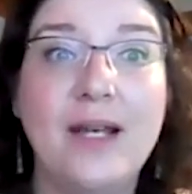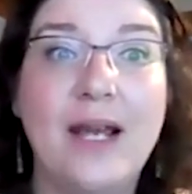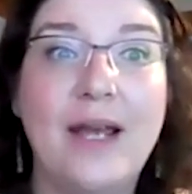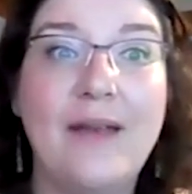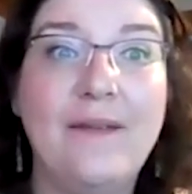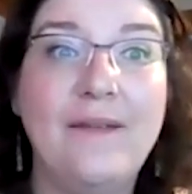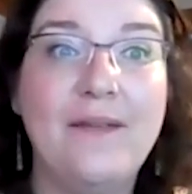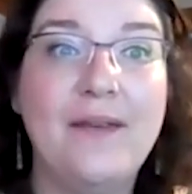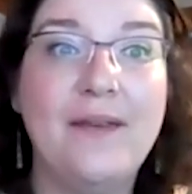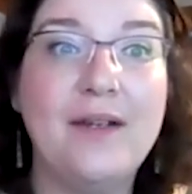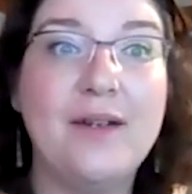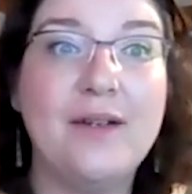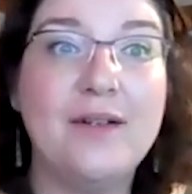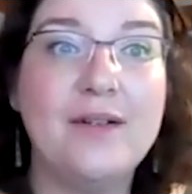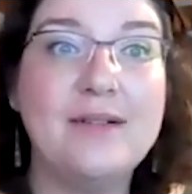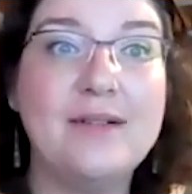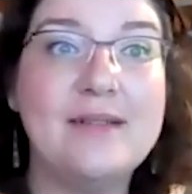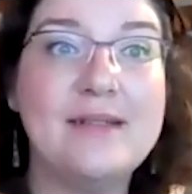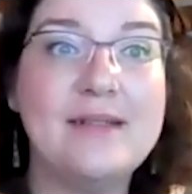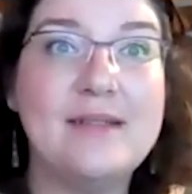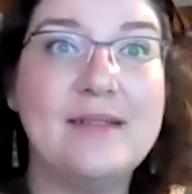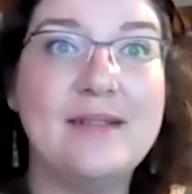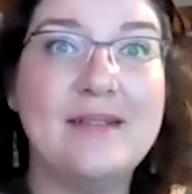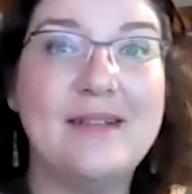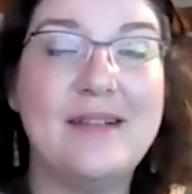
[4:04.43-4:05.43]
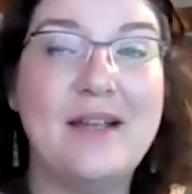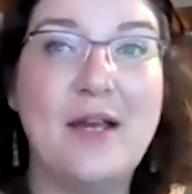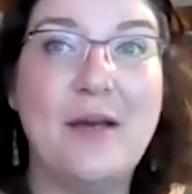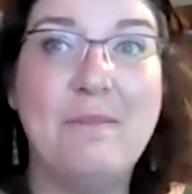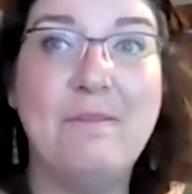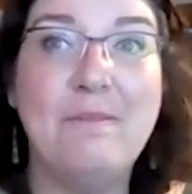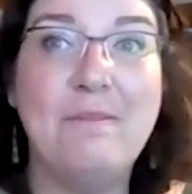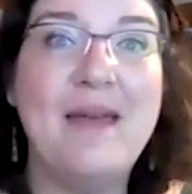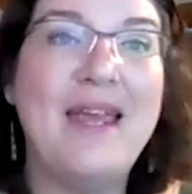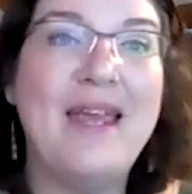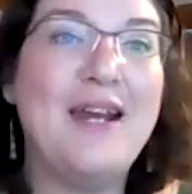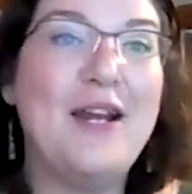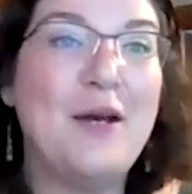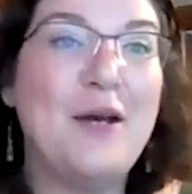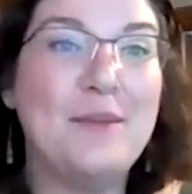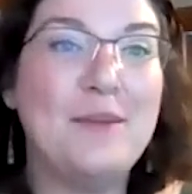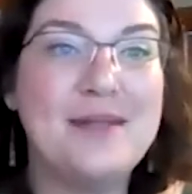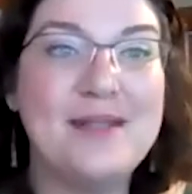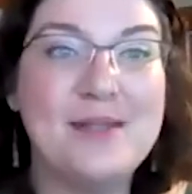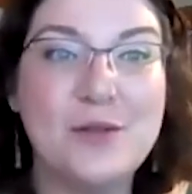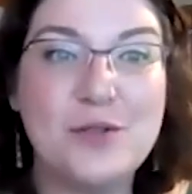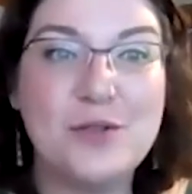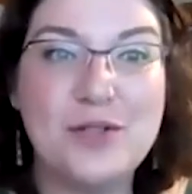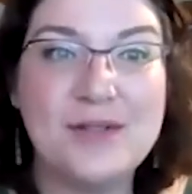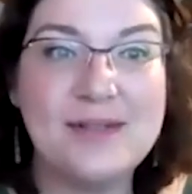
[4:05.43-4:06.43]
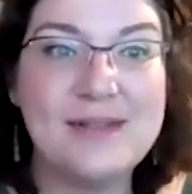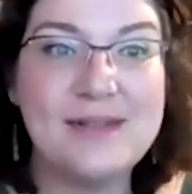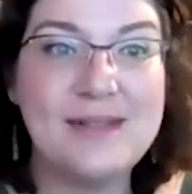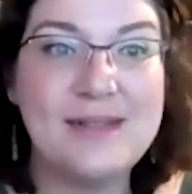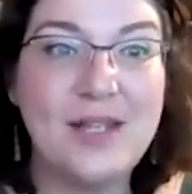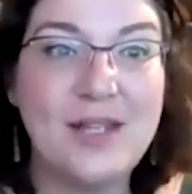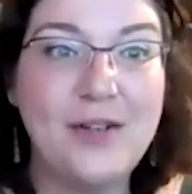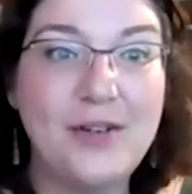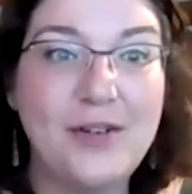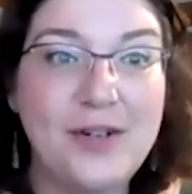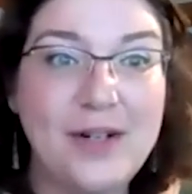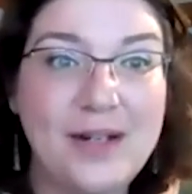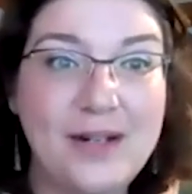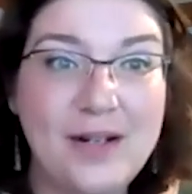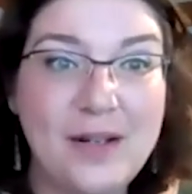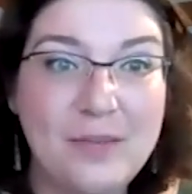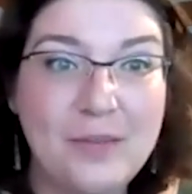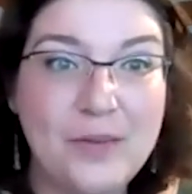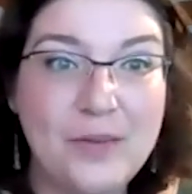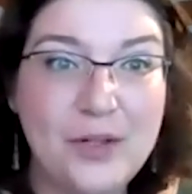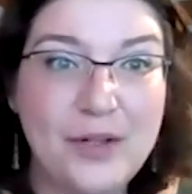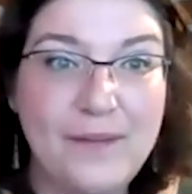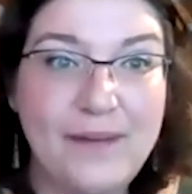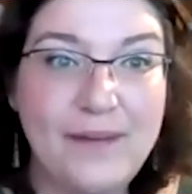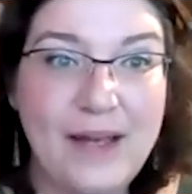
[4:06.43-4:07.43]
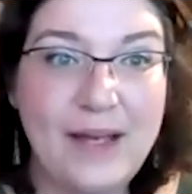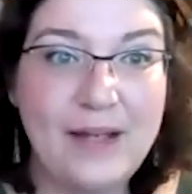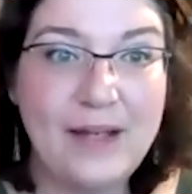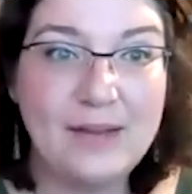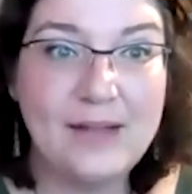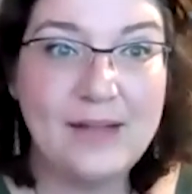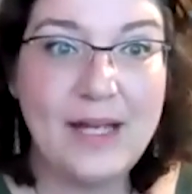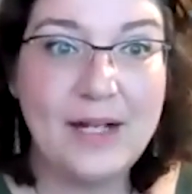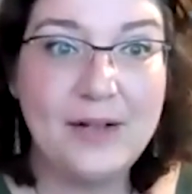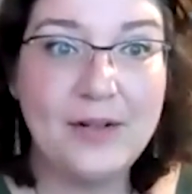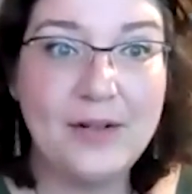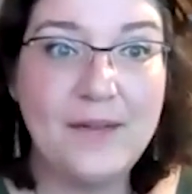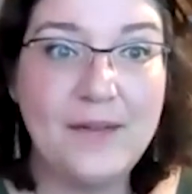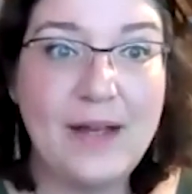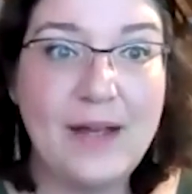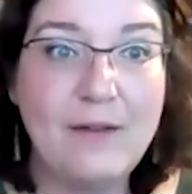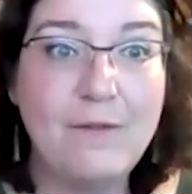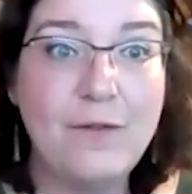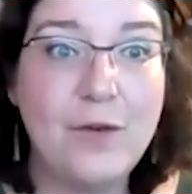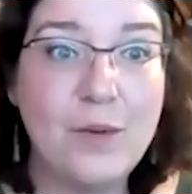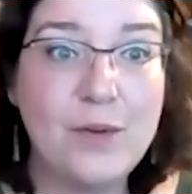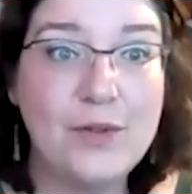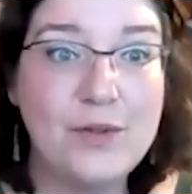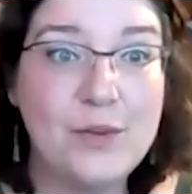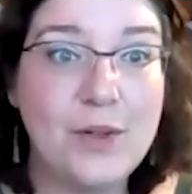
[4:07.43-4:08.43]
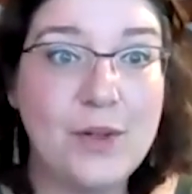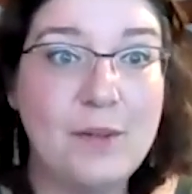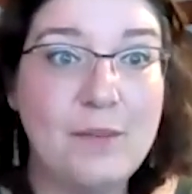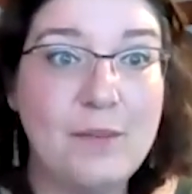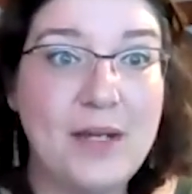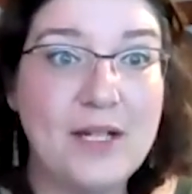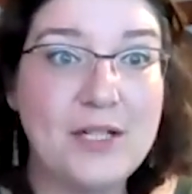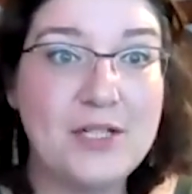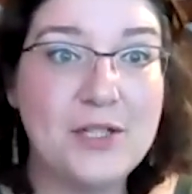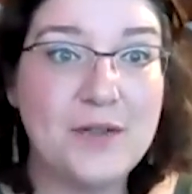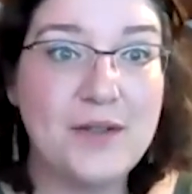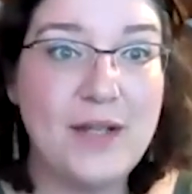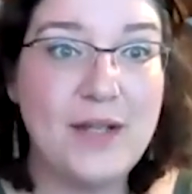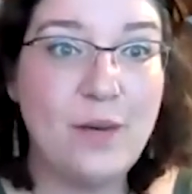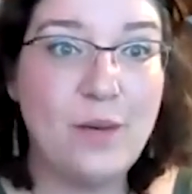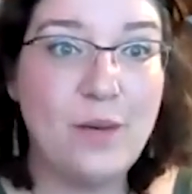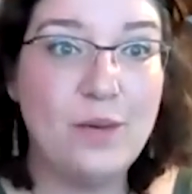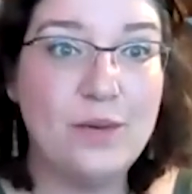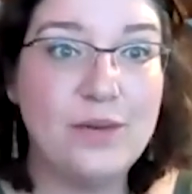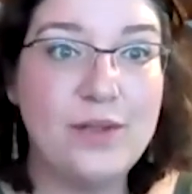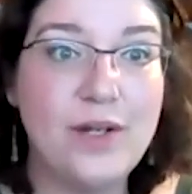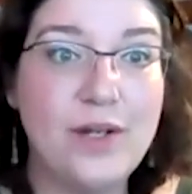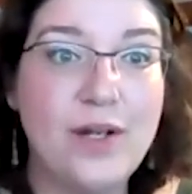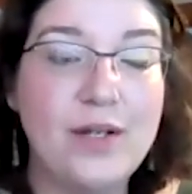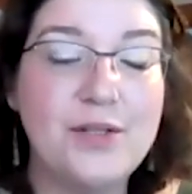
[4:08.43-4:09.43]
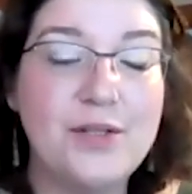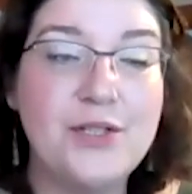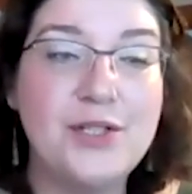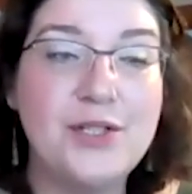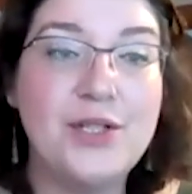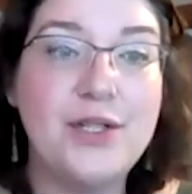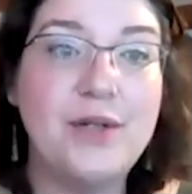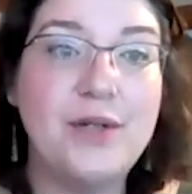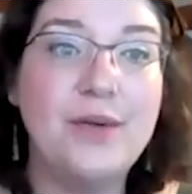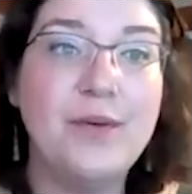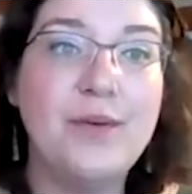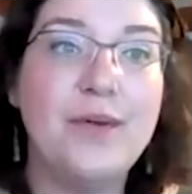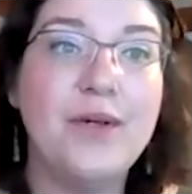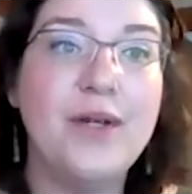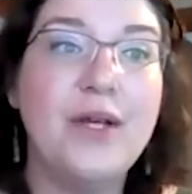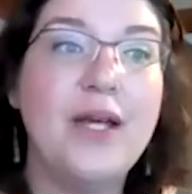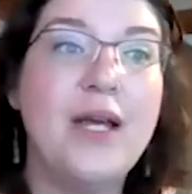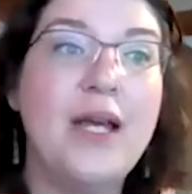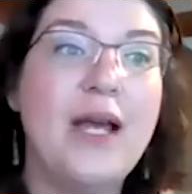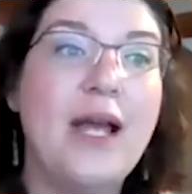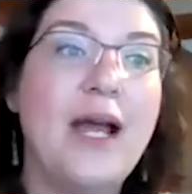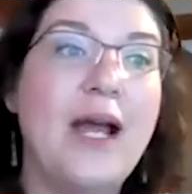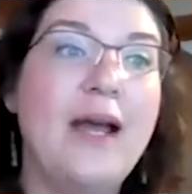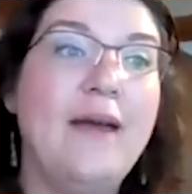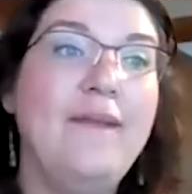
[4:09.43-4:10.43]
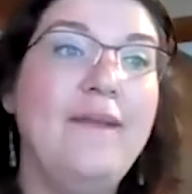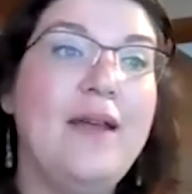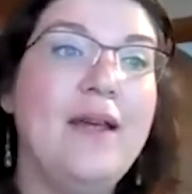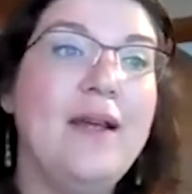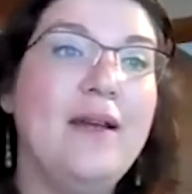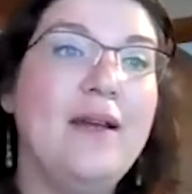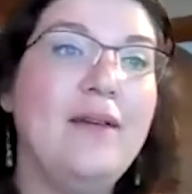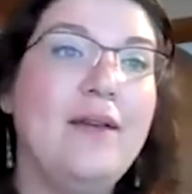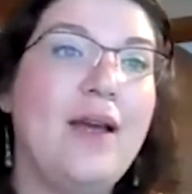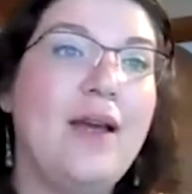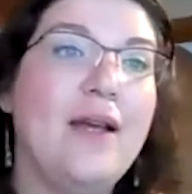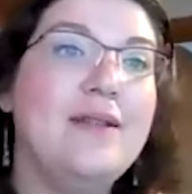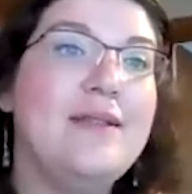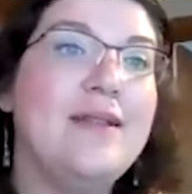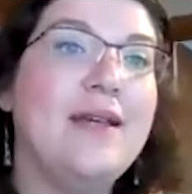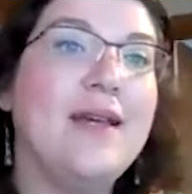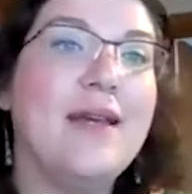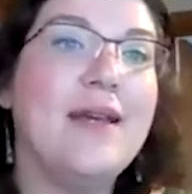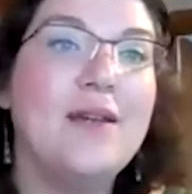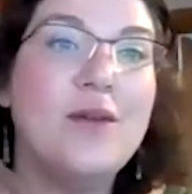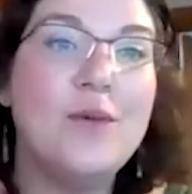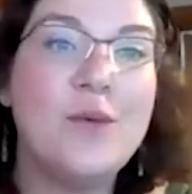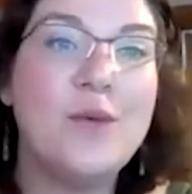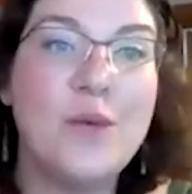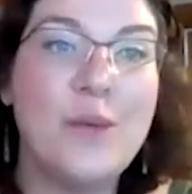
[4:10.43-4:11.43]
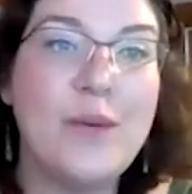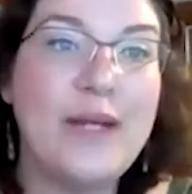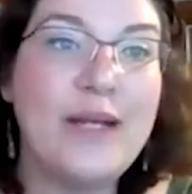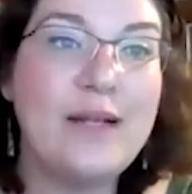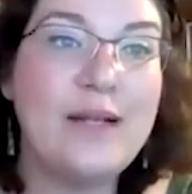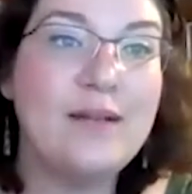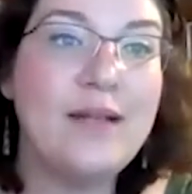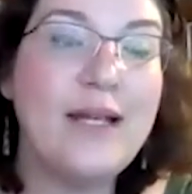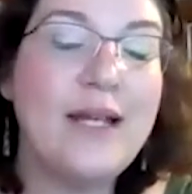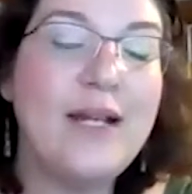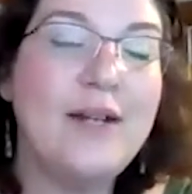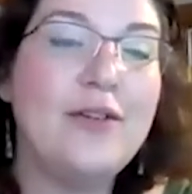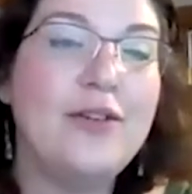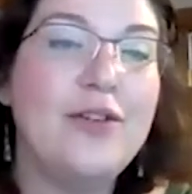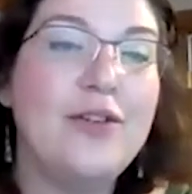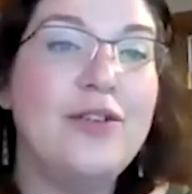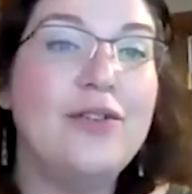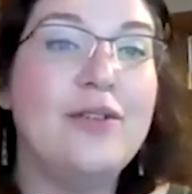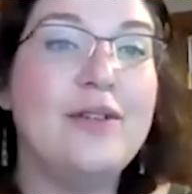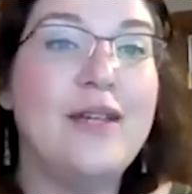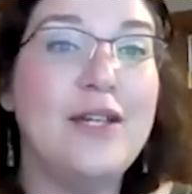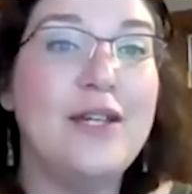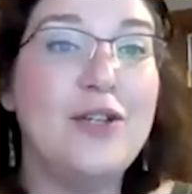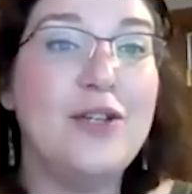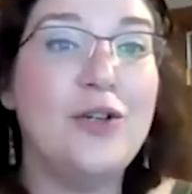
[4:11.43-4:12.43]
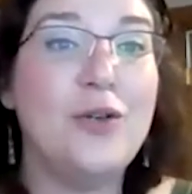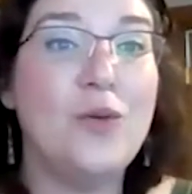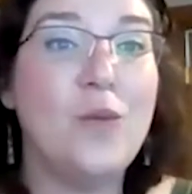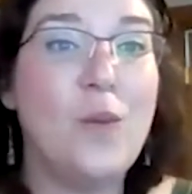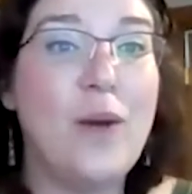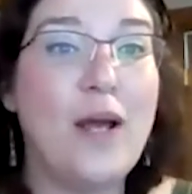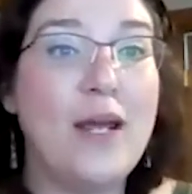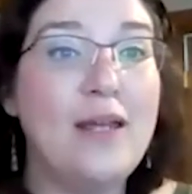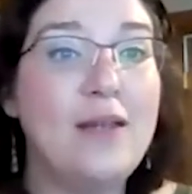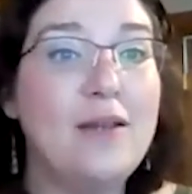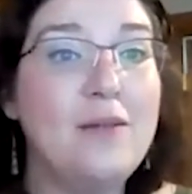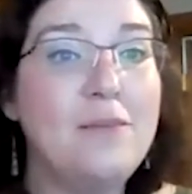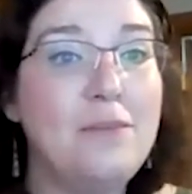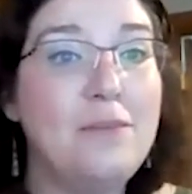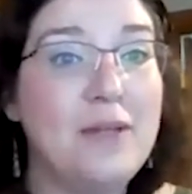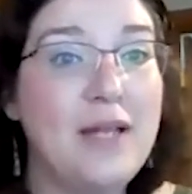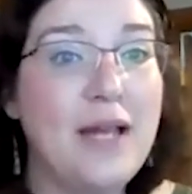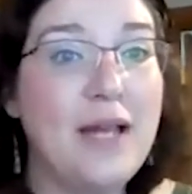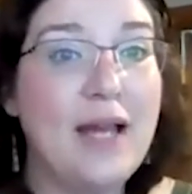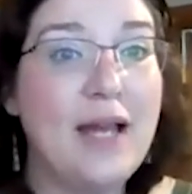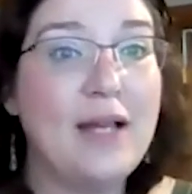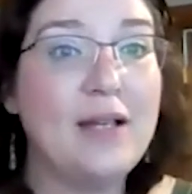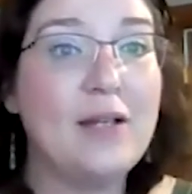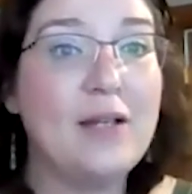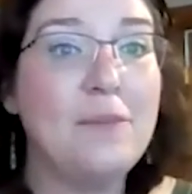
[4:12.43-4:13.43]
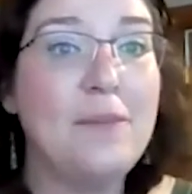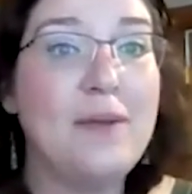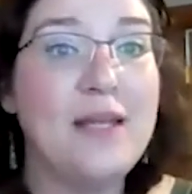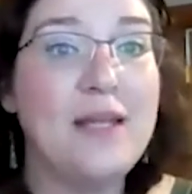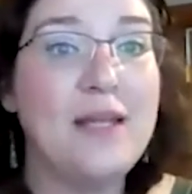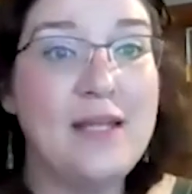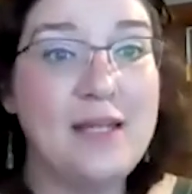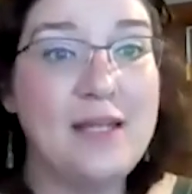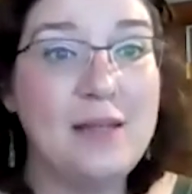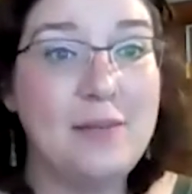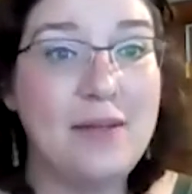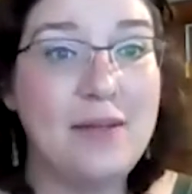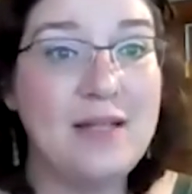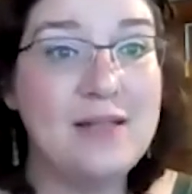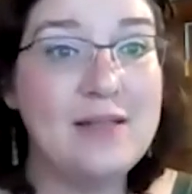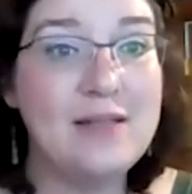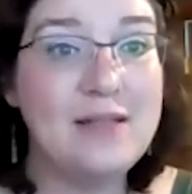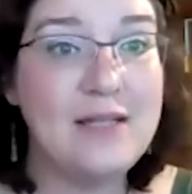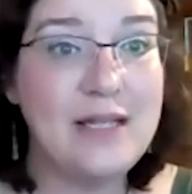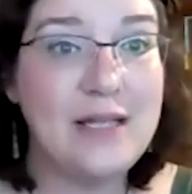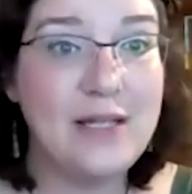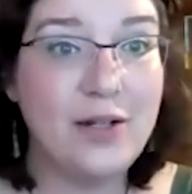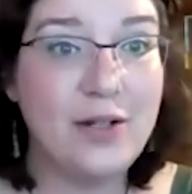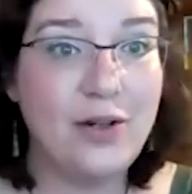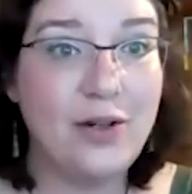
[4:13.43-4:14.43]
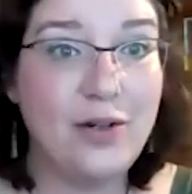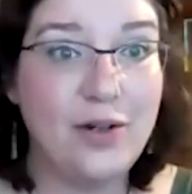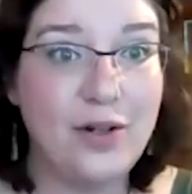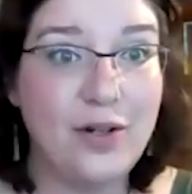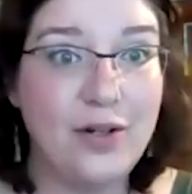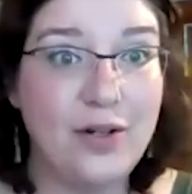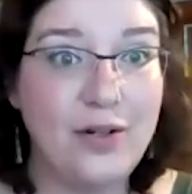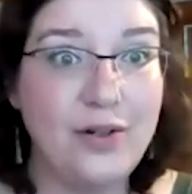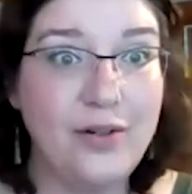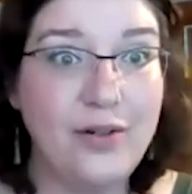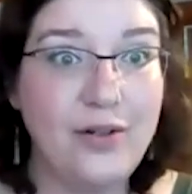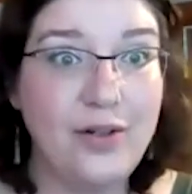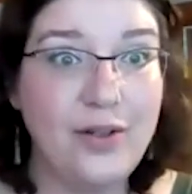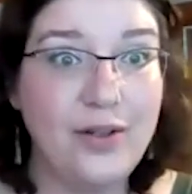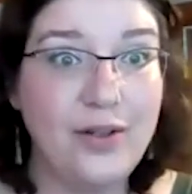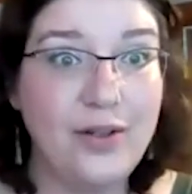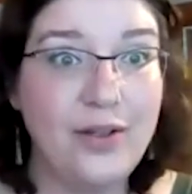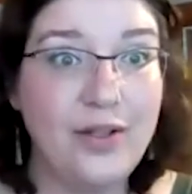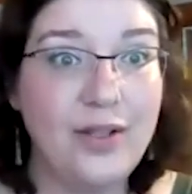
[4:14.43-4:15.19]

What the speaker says: And there's a made-up social security number in that letter that folks want to make sure they hold on to. And then a day to a week later, you'll get your white and black PEBT card.